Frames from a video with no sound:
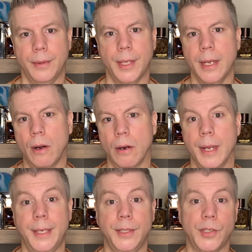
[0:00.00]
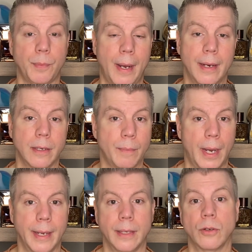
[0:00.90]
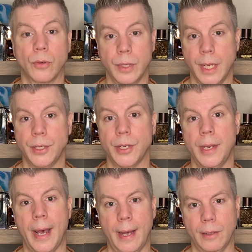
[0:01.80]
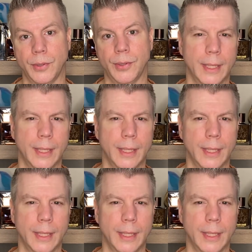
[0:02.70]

They are an inspired by creation house.